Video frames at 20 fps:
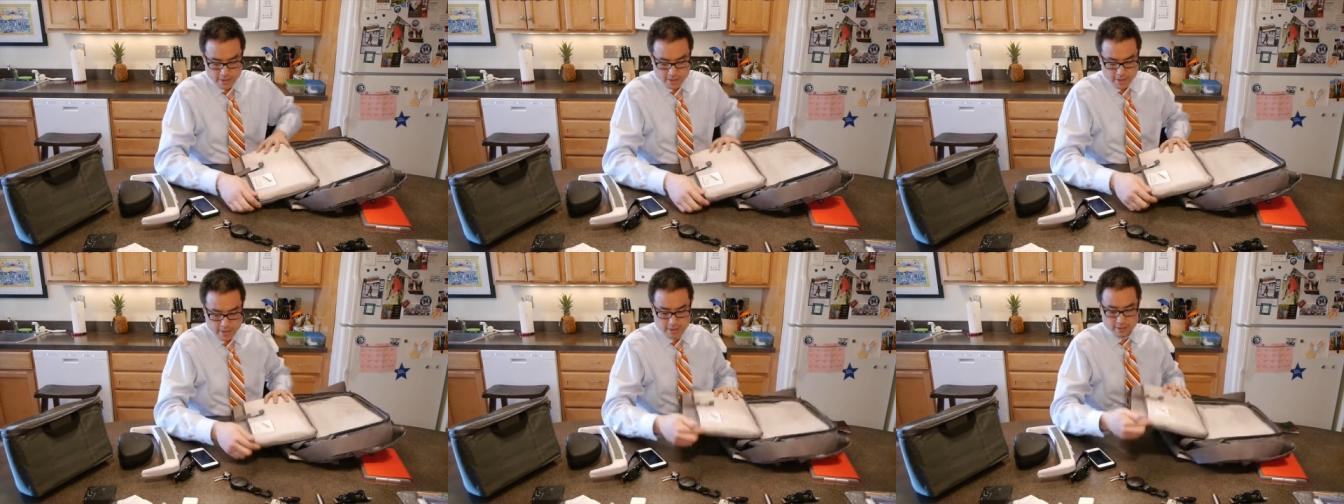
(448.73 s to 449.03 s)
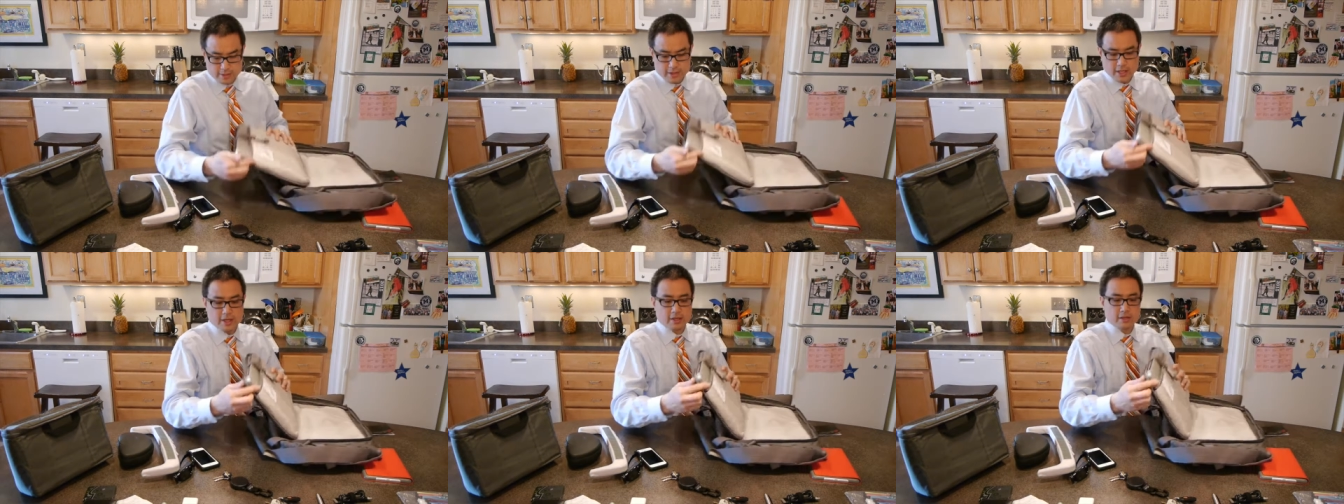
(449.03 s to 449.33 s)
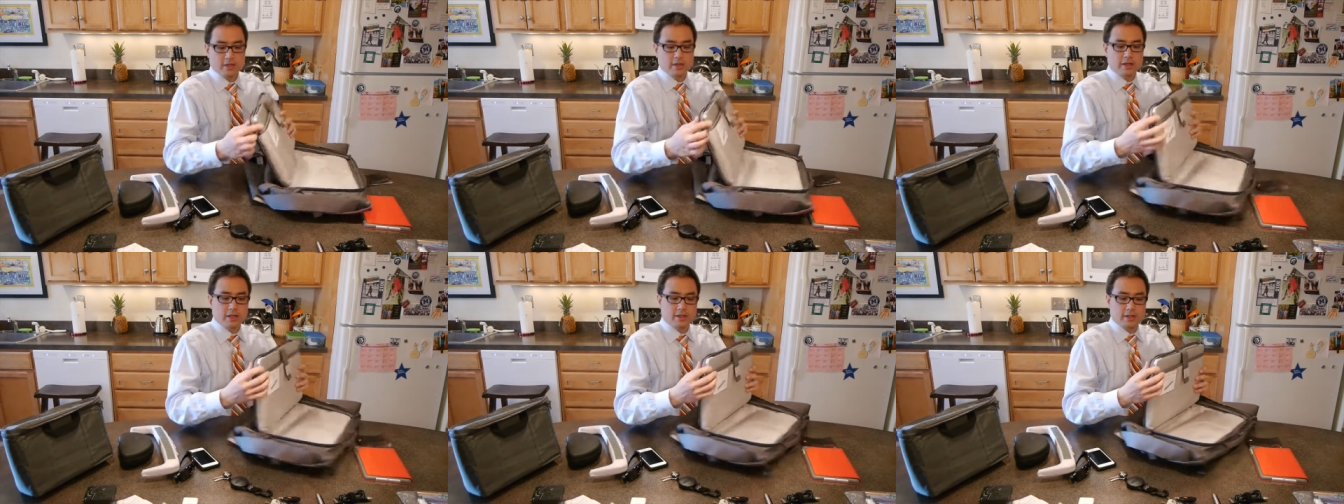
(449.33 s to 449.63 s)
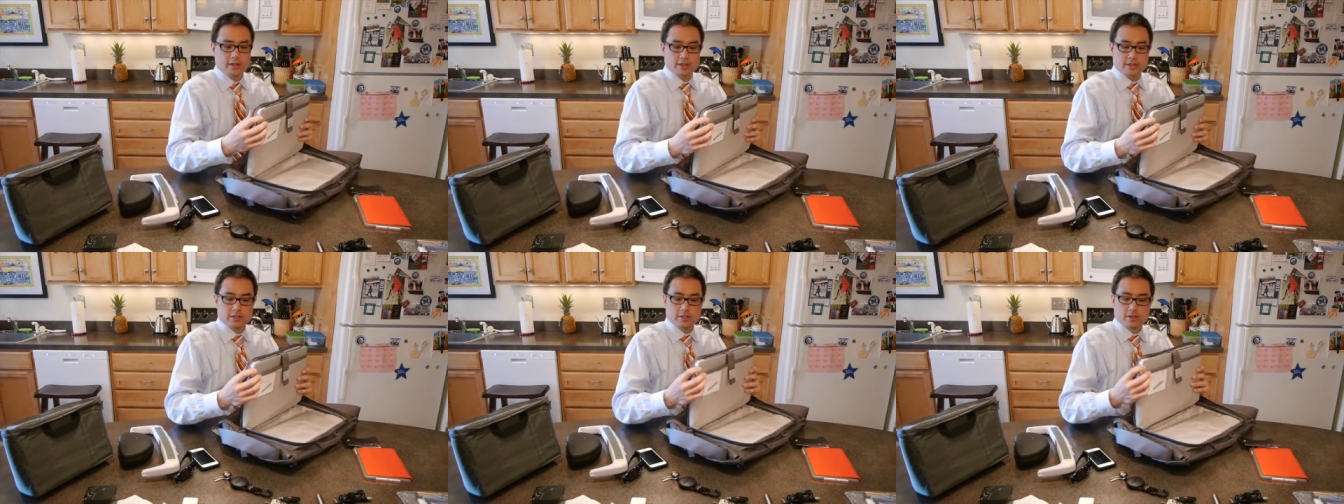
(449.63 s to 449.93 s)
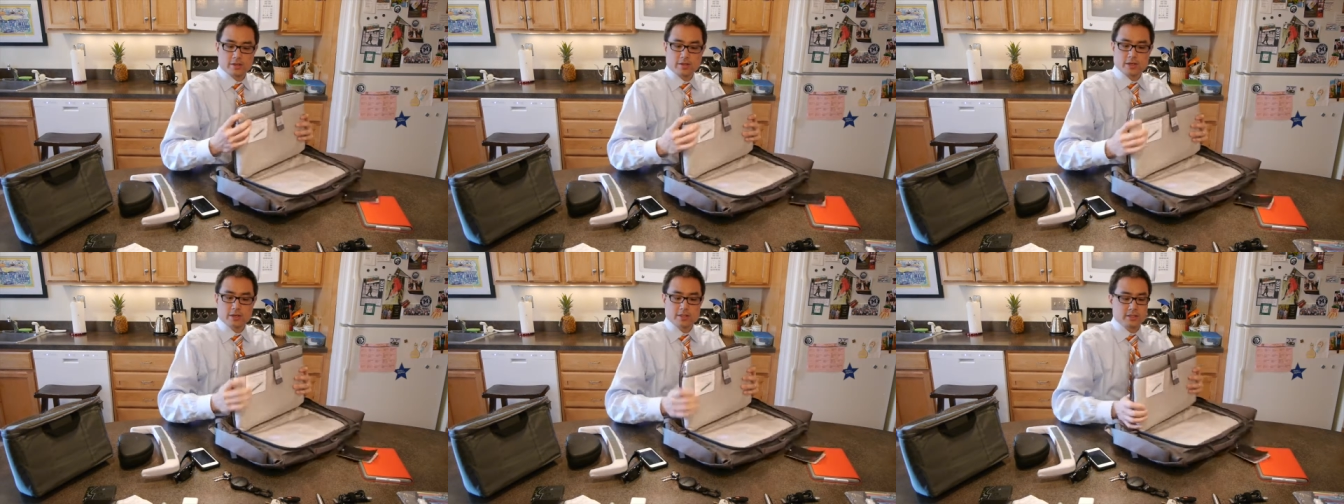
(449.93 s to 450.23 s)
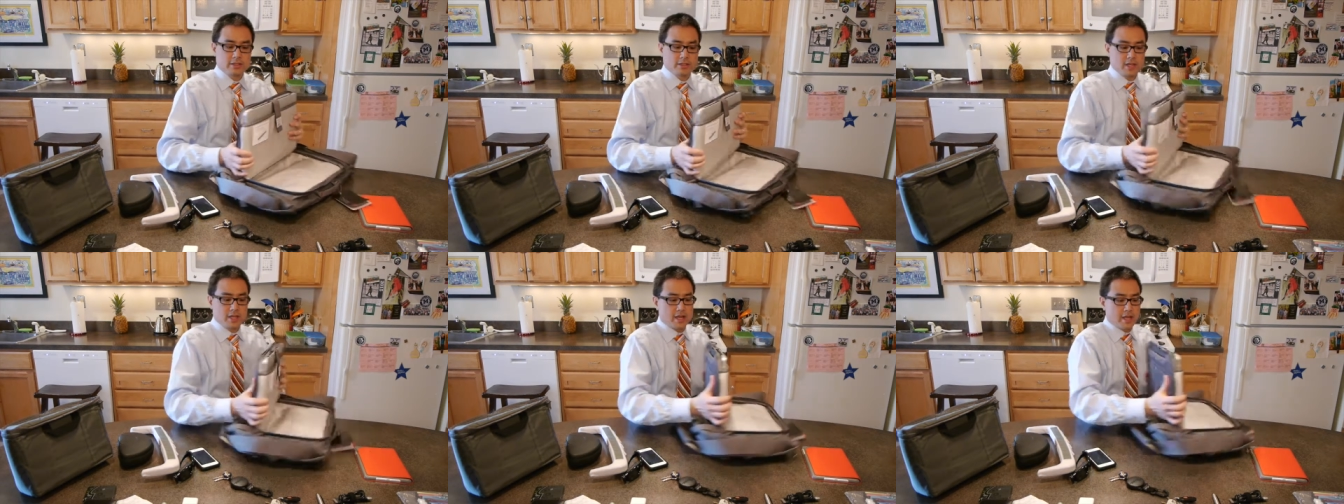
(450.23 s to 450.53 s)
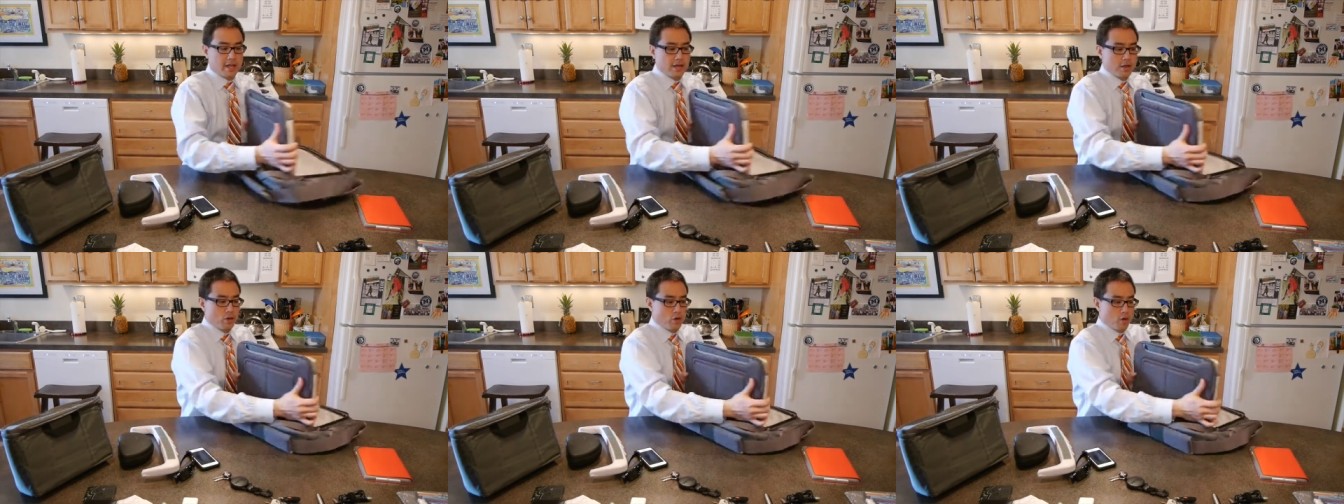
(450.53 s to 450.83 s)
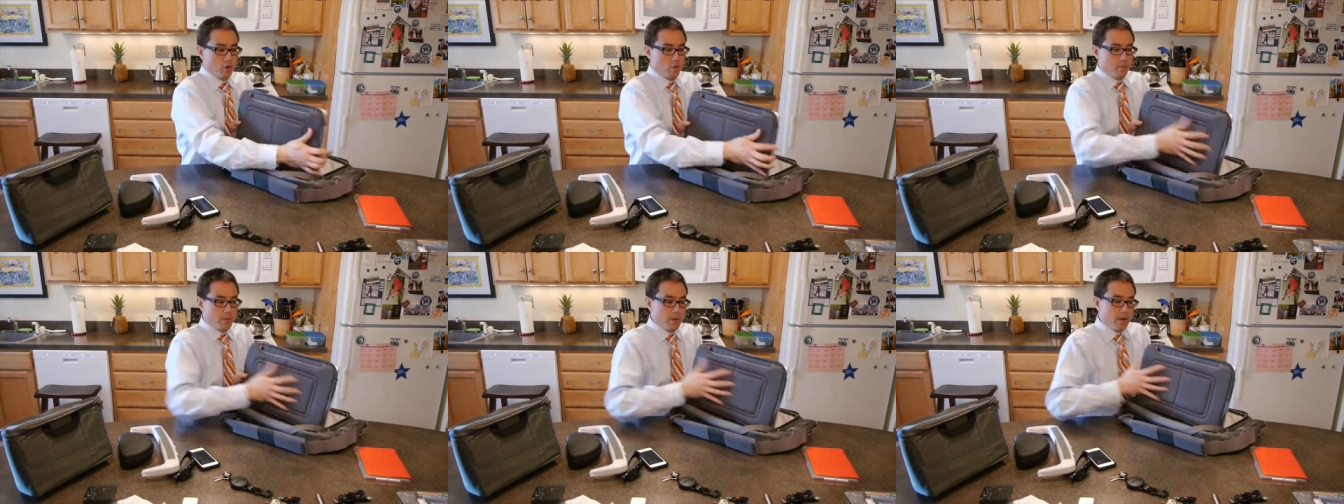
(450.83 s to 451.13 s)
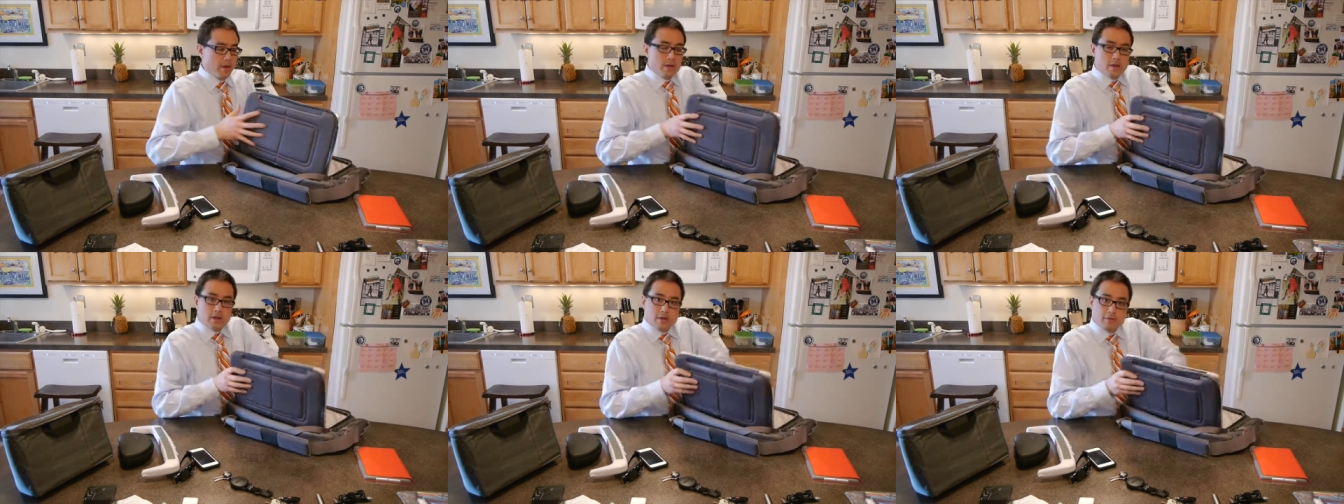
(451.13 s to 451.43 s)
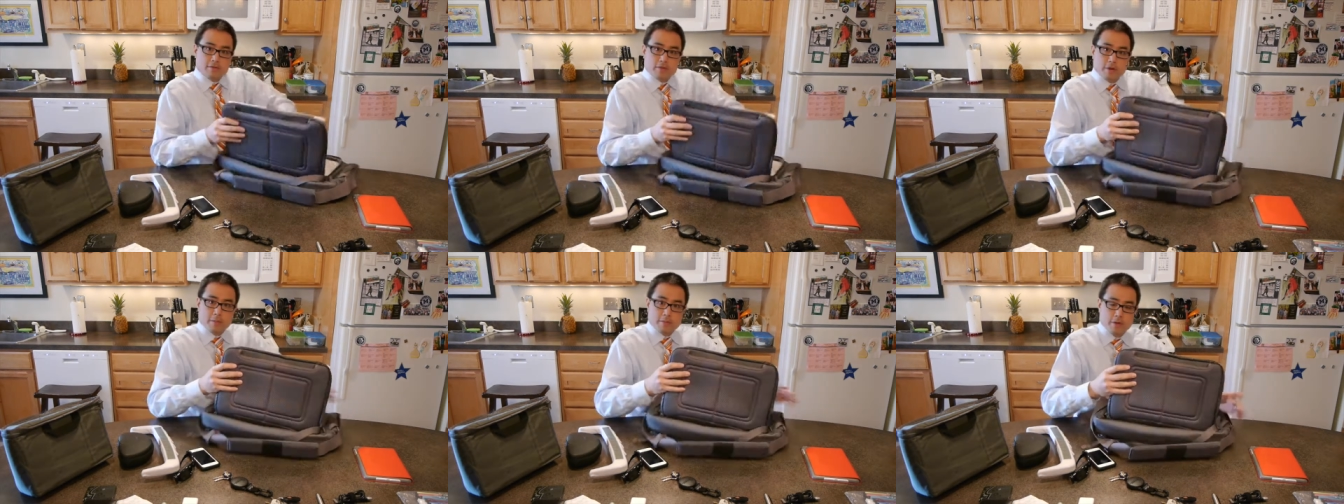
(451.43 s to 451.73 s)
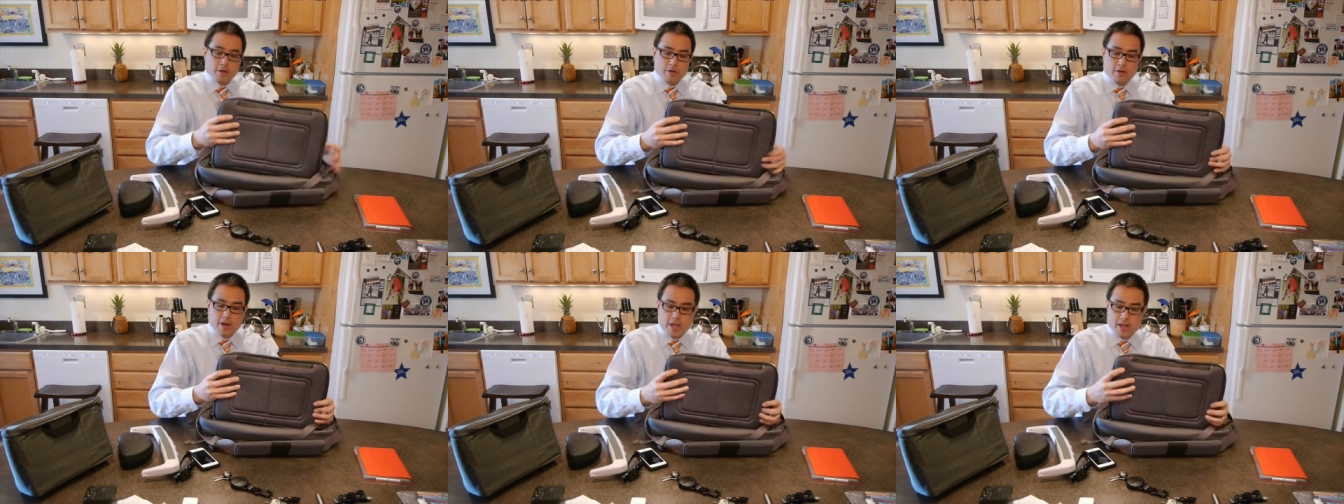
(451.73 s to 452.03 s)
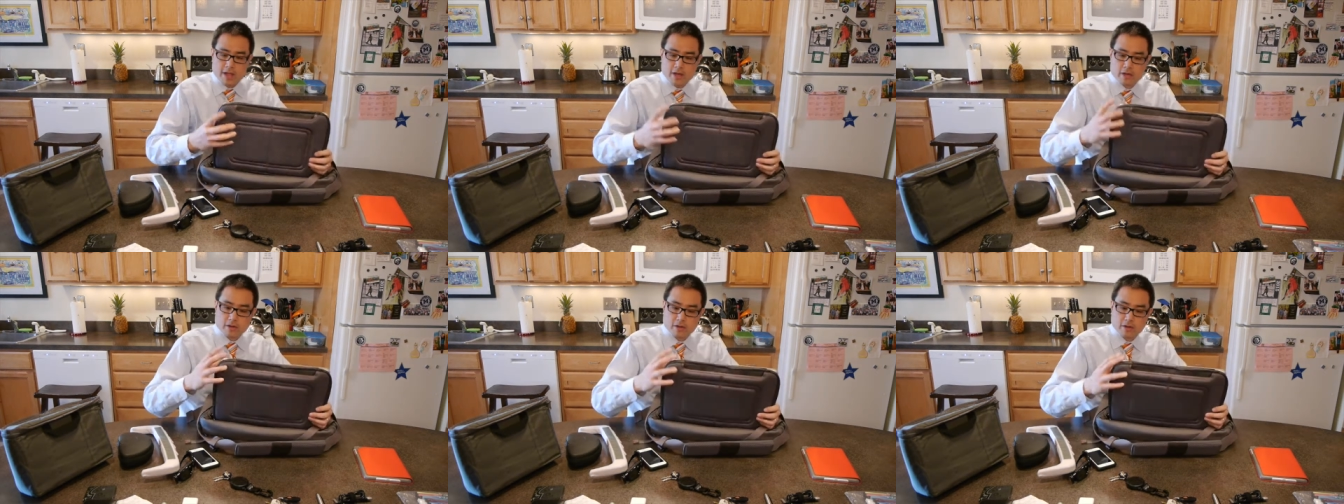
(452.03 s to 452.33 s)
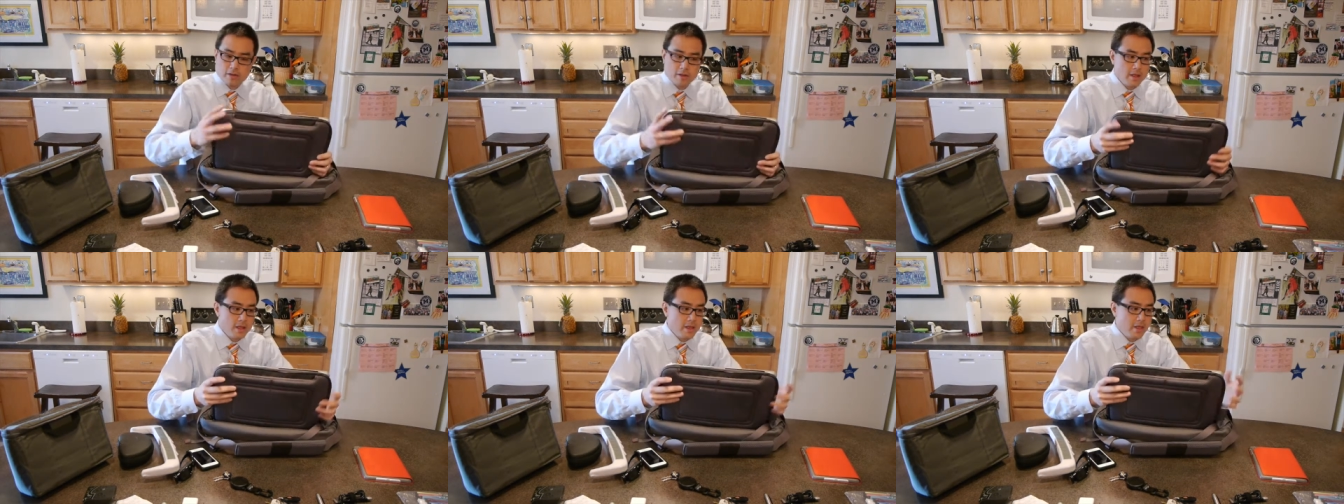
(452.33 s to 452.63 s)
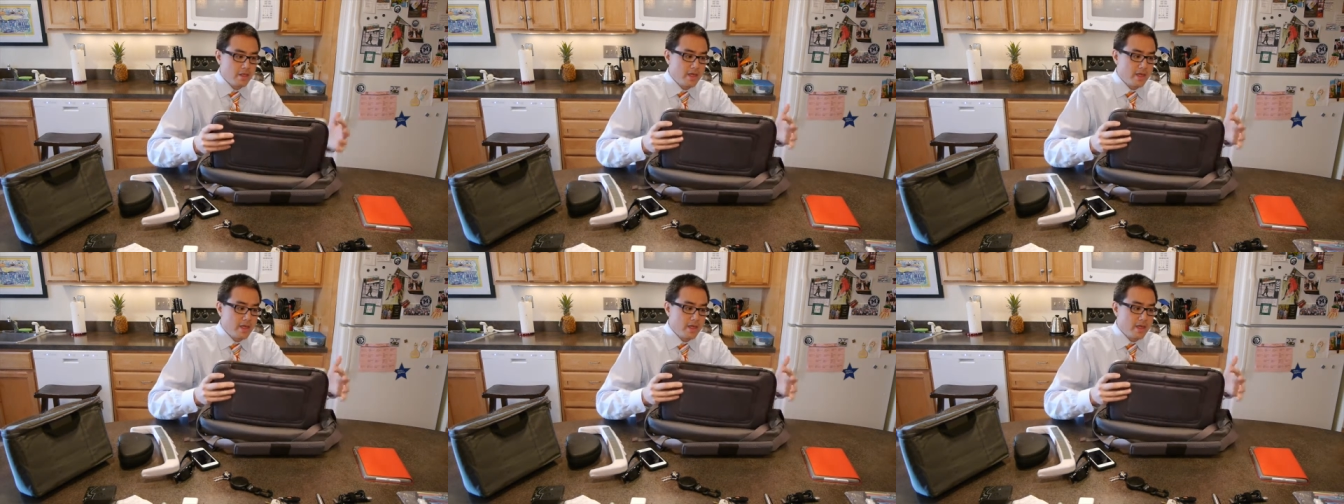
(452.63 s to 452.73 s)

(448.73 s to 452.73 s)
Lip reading: Now take a look at this. You're going to see, I hope, from your angle,